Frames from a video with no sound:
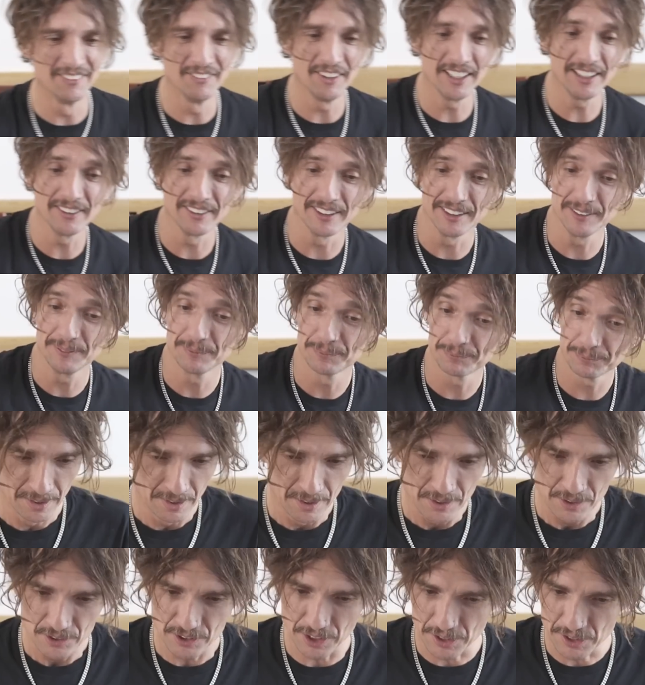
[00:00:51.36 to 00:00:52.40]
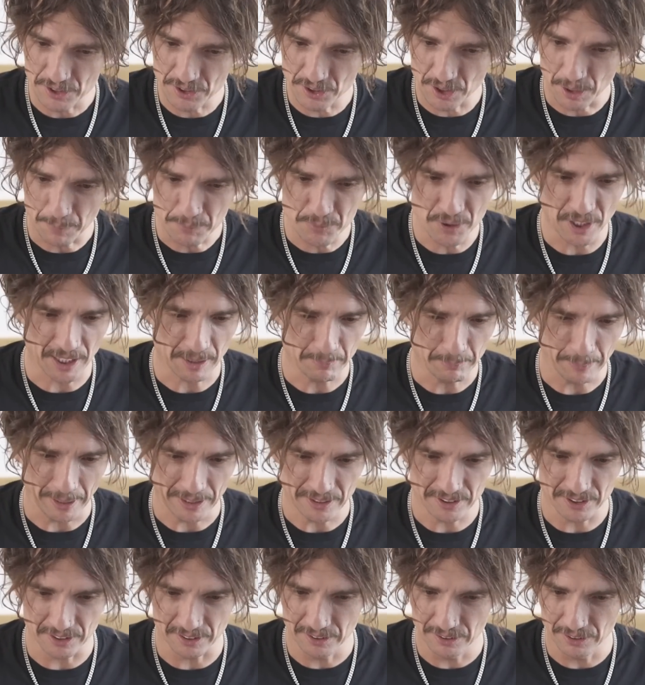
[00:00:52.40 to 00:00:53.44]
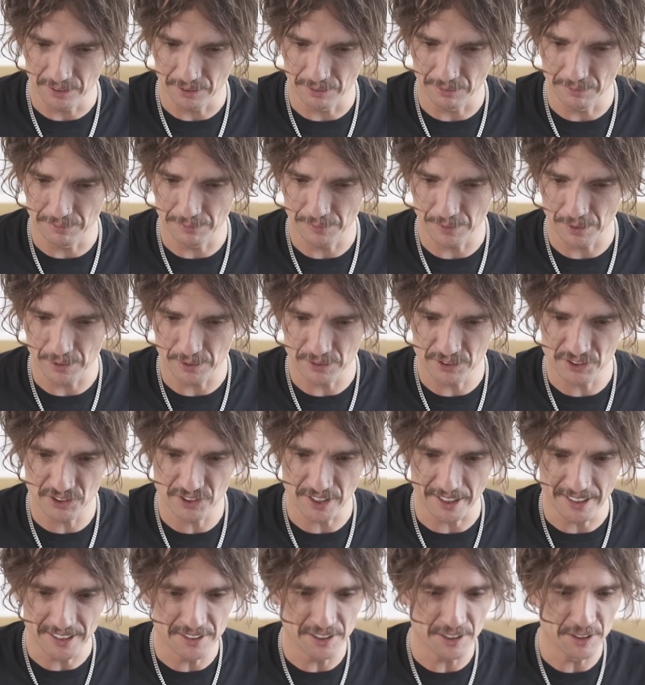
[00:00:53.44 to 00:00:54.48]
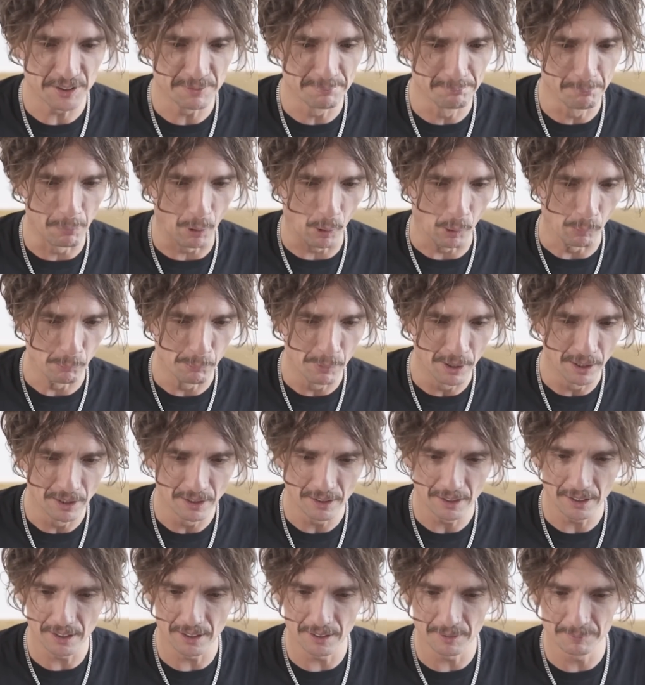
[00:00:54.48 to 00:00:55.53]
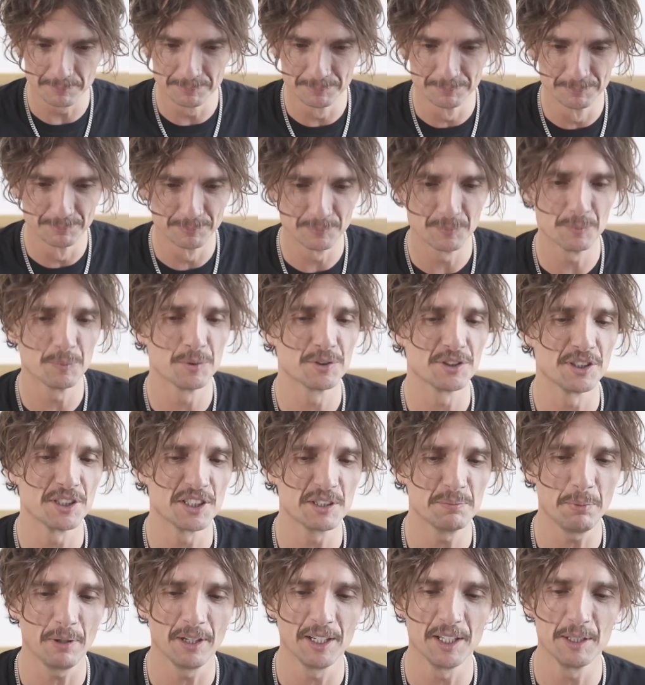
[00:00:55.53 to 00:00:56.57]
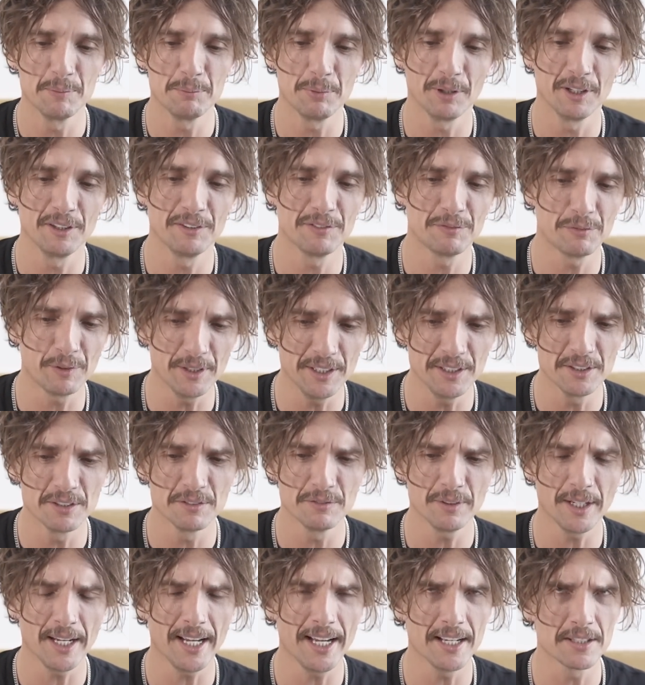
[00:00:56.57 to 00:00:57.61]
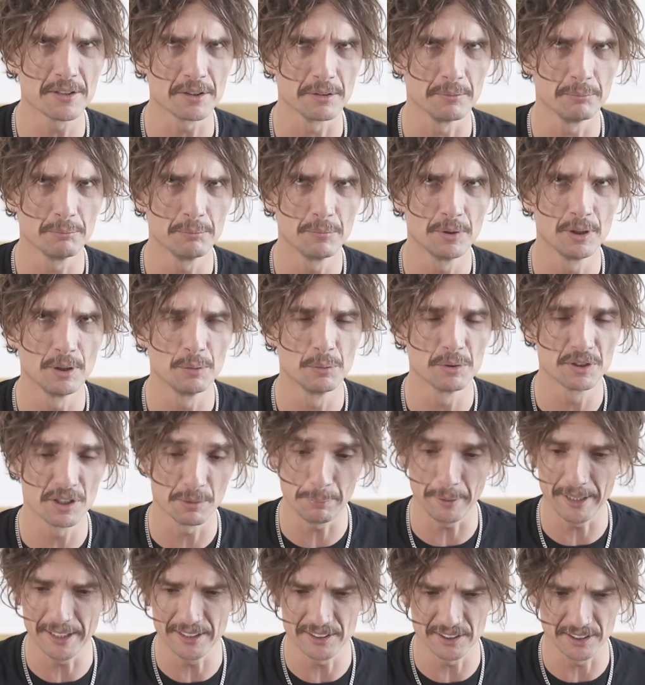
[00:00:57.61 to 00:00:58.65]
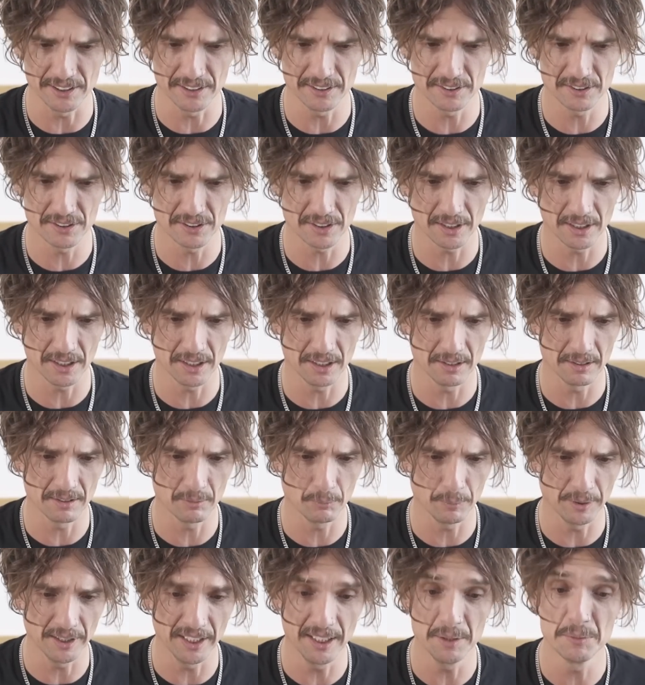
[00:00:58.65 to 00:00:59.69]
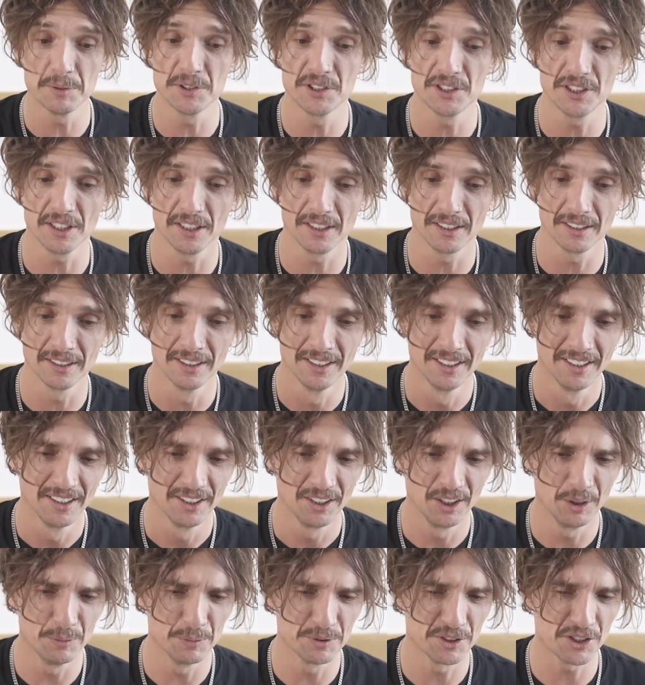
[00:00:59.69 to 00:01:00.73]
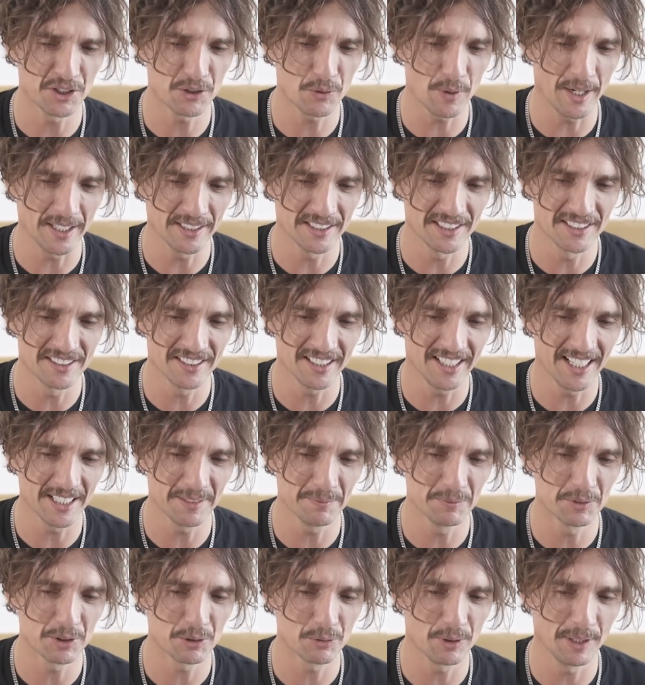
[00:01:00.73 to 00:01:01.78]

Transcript: Anyway, so the subject matter of Stacy's Mom was inspired by a friend of Adam, who was the bassist, when he was young, who was attracted to Adam's